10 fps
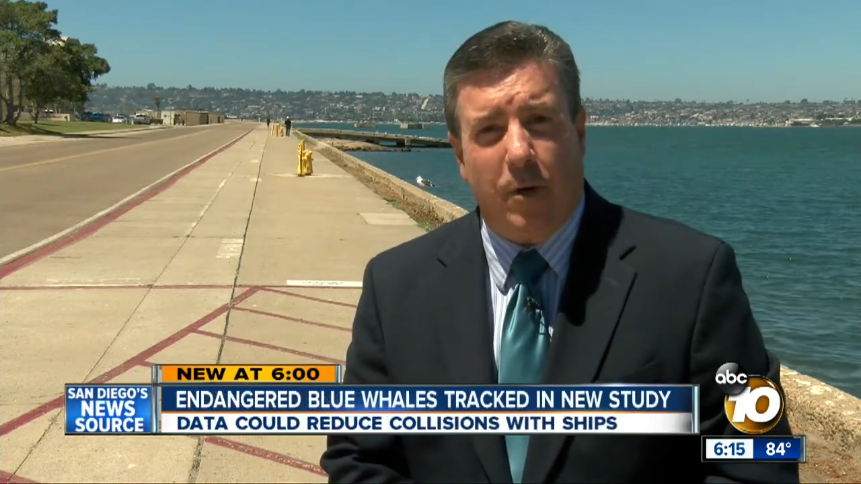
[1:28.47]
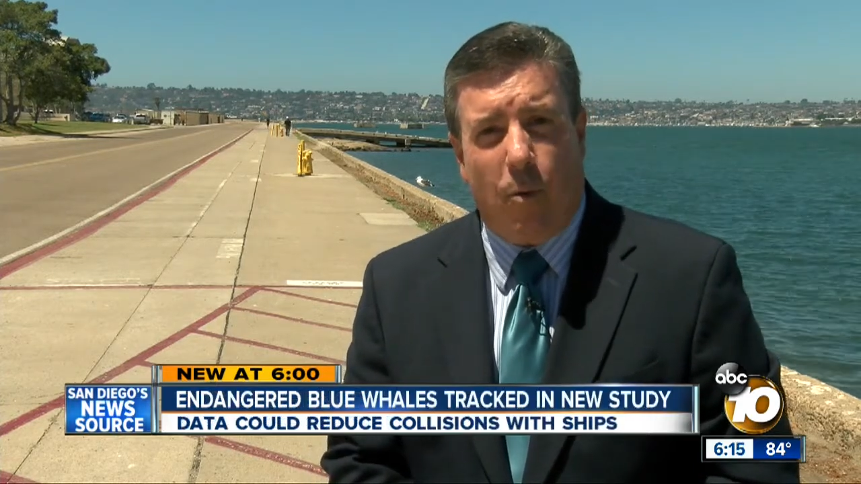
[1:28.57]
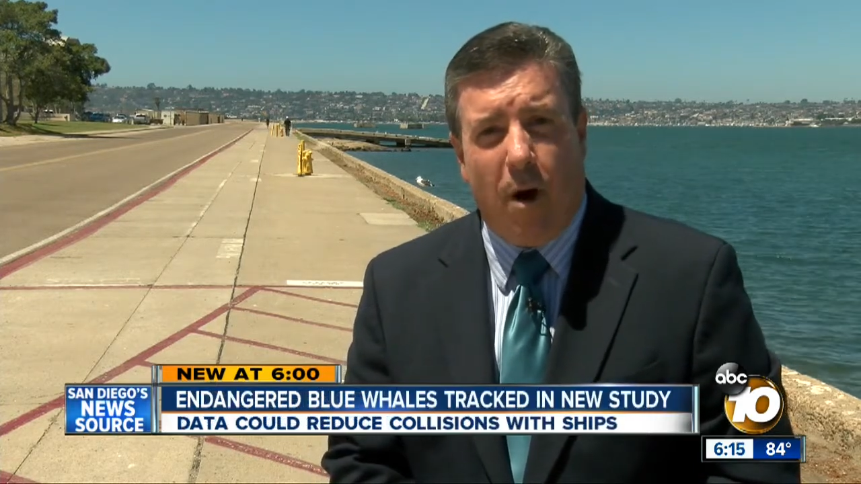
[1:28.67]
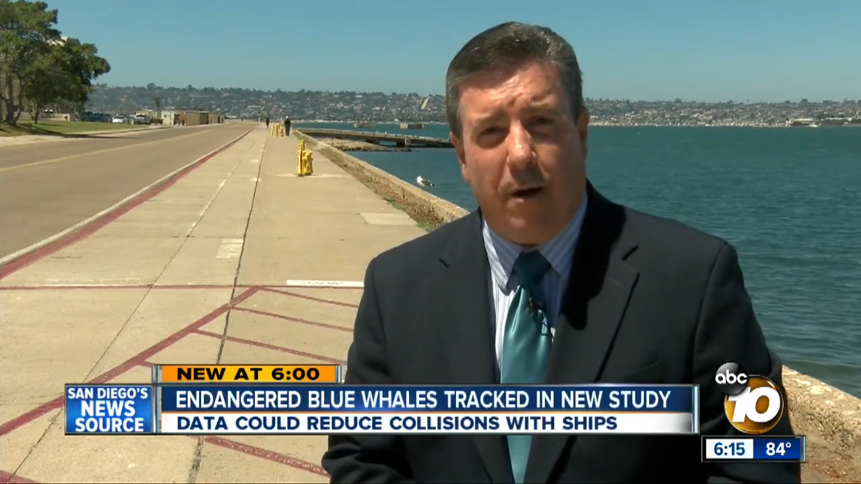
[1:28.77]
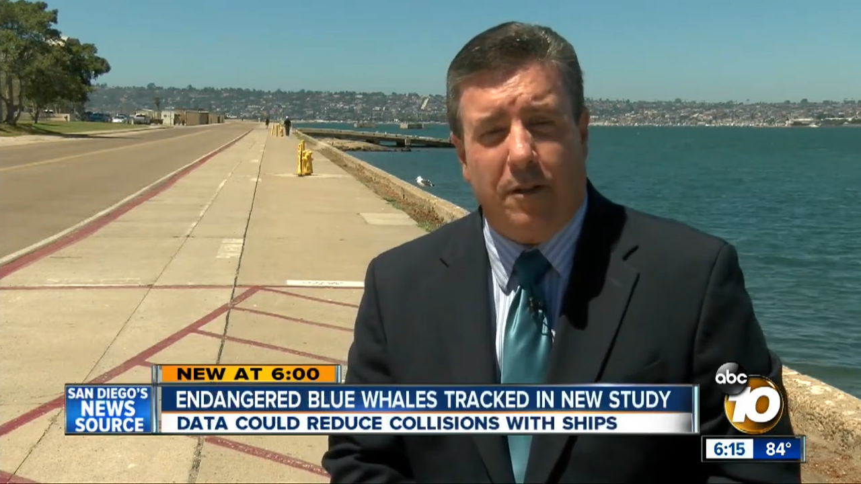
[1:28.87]

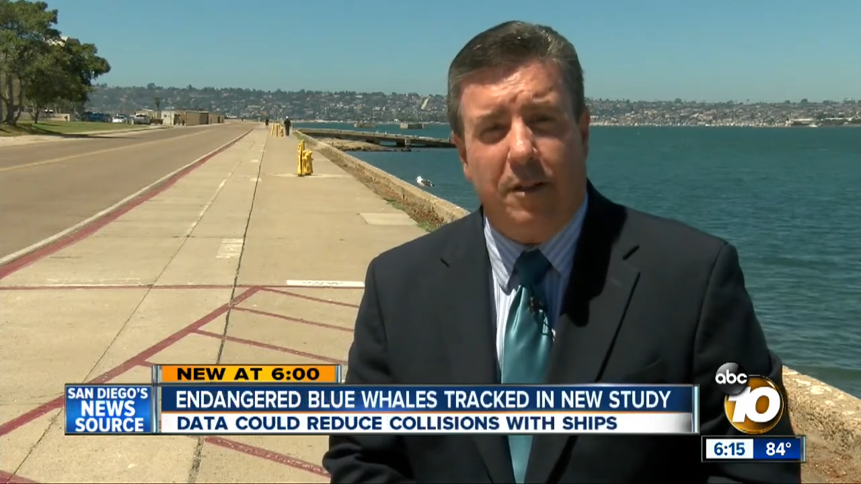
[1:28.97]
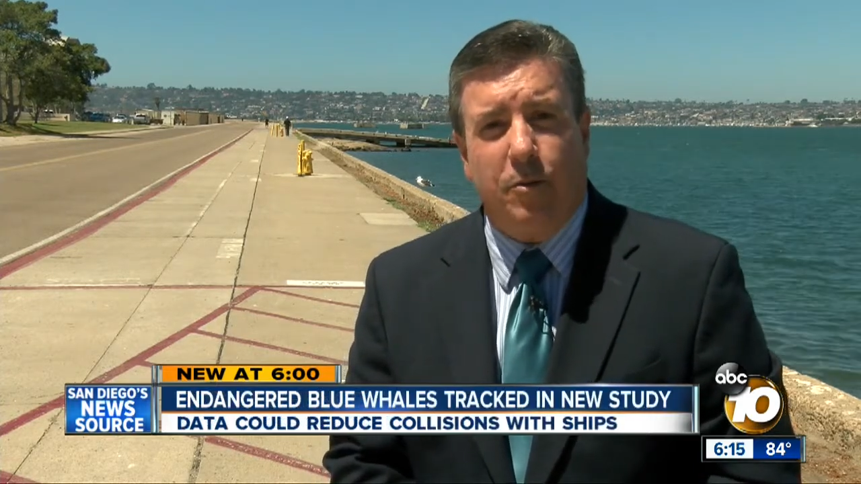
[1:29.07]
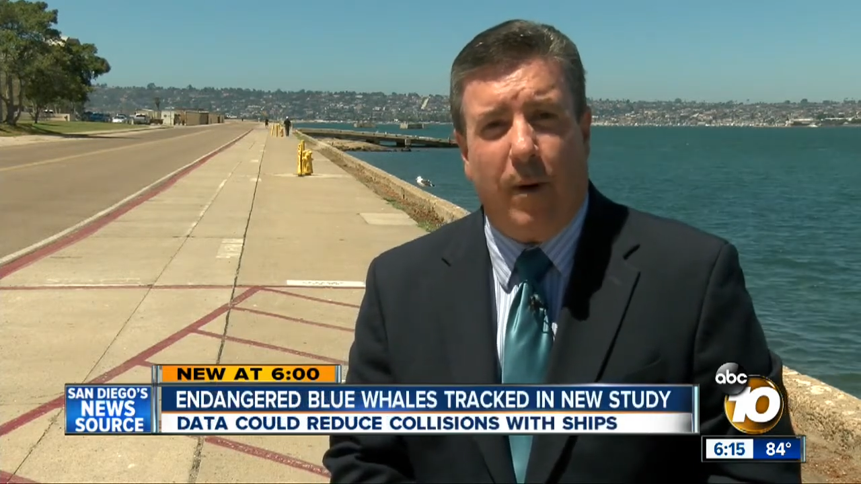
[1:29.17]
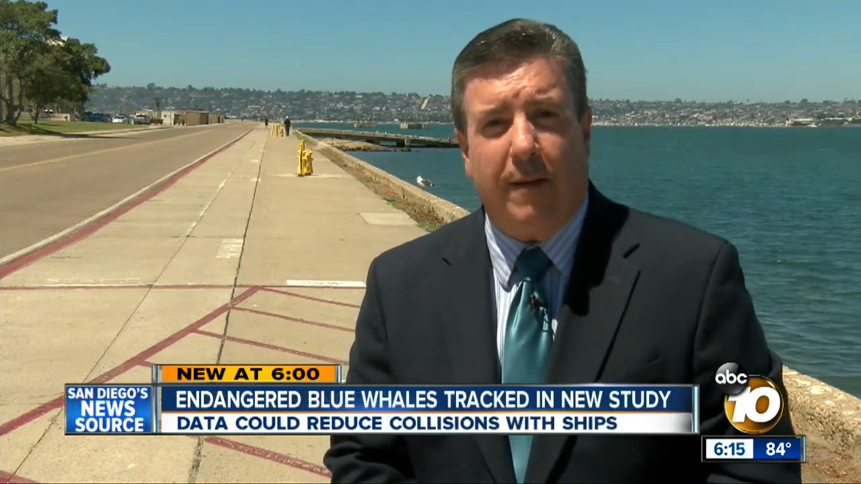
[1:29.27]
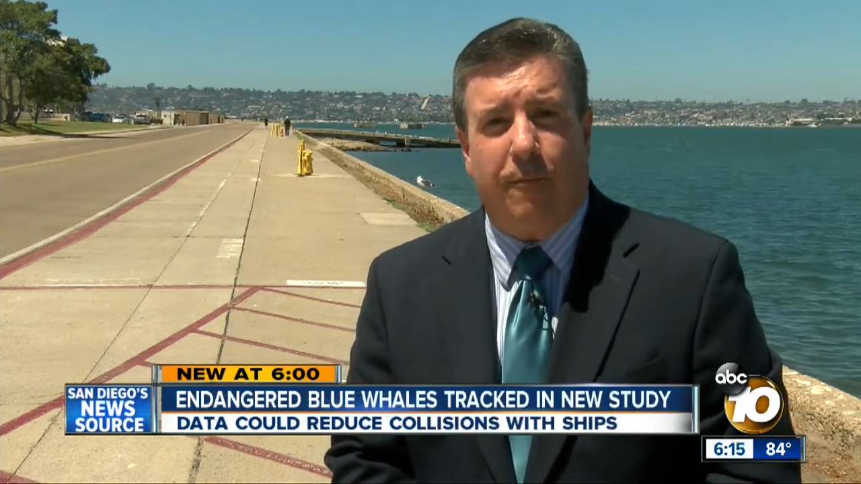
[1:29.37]
waters in
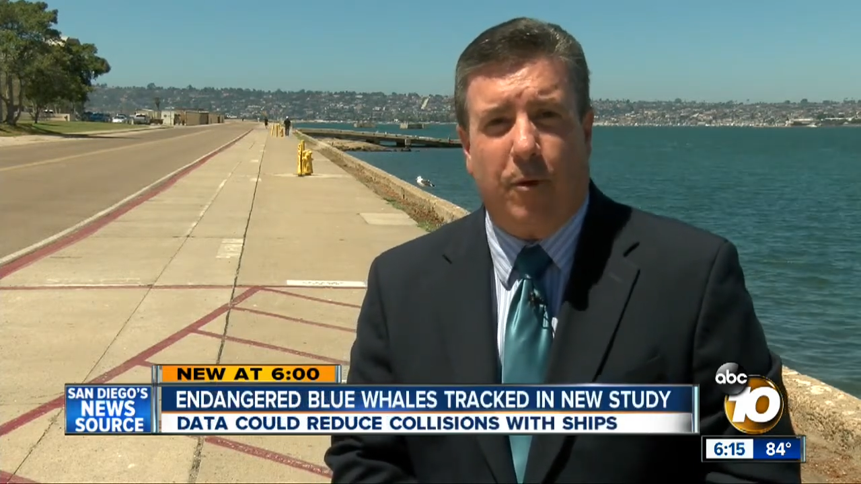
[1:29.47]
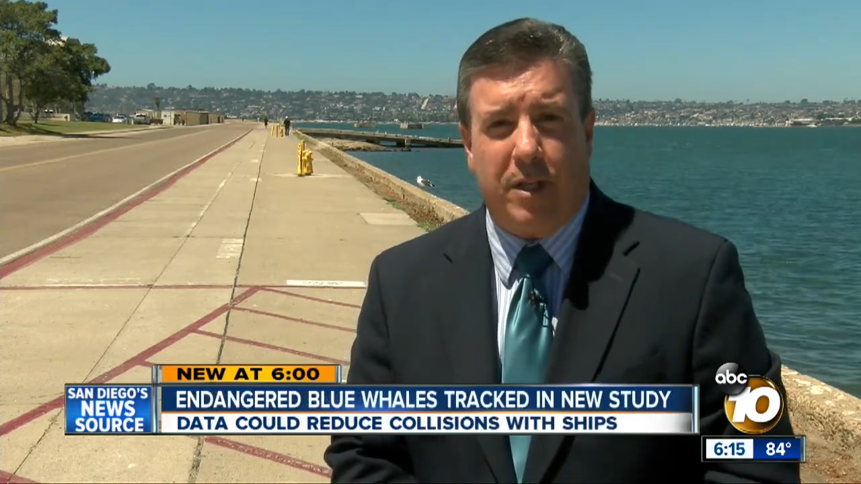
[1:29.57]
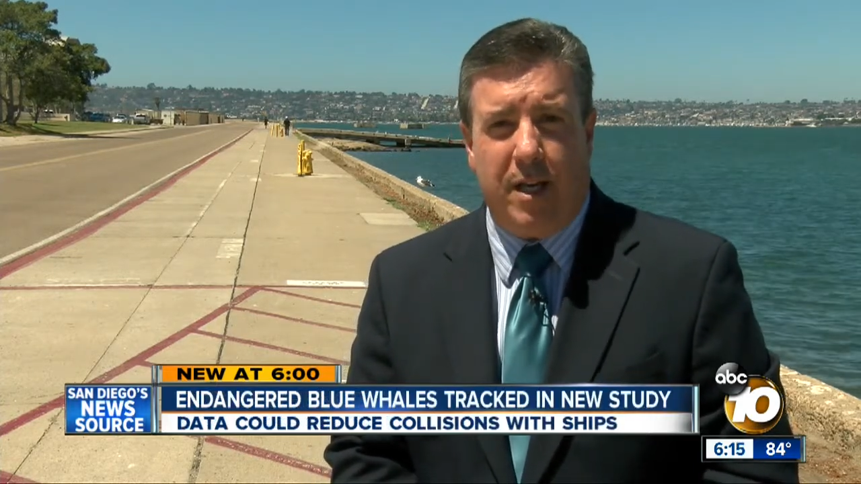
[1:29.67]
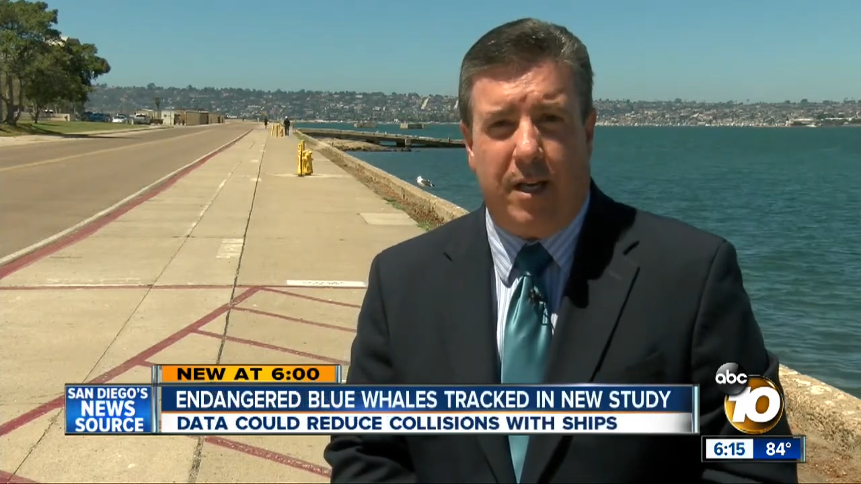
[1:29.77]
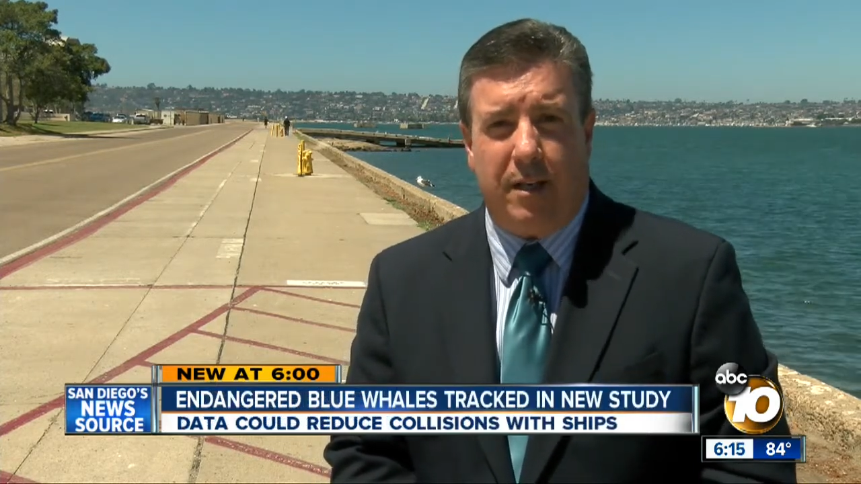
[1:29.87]

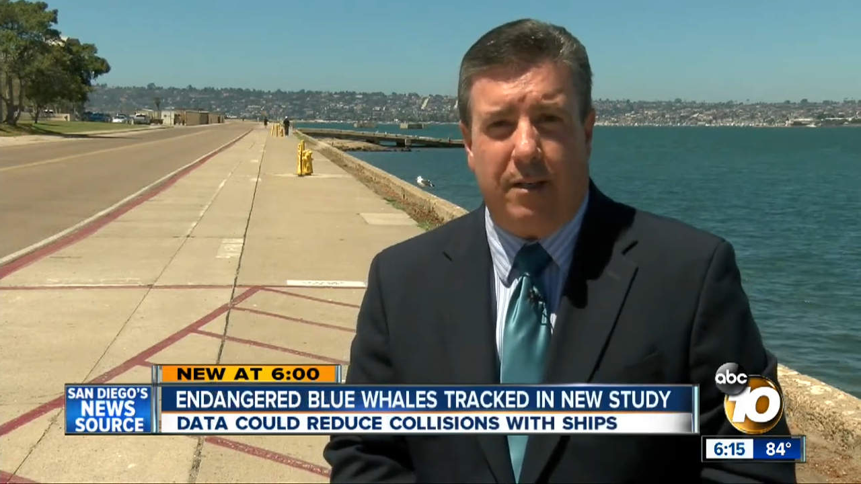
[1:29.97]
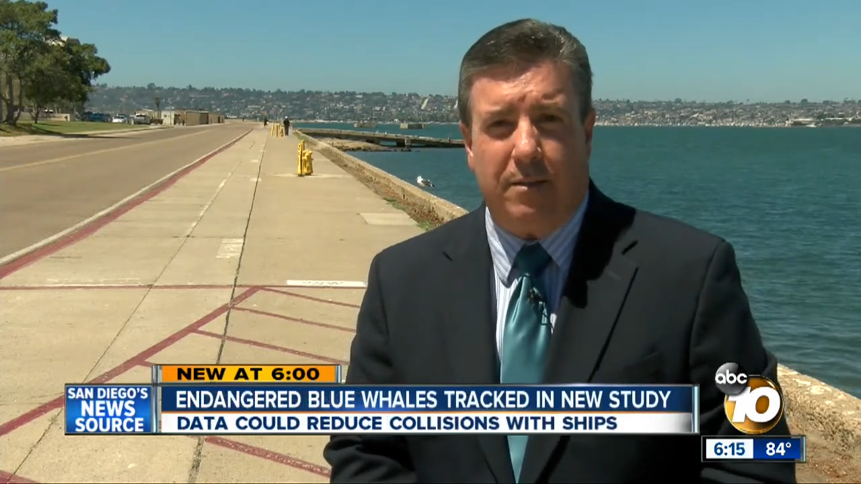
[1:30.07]
2014.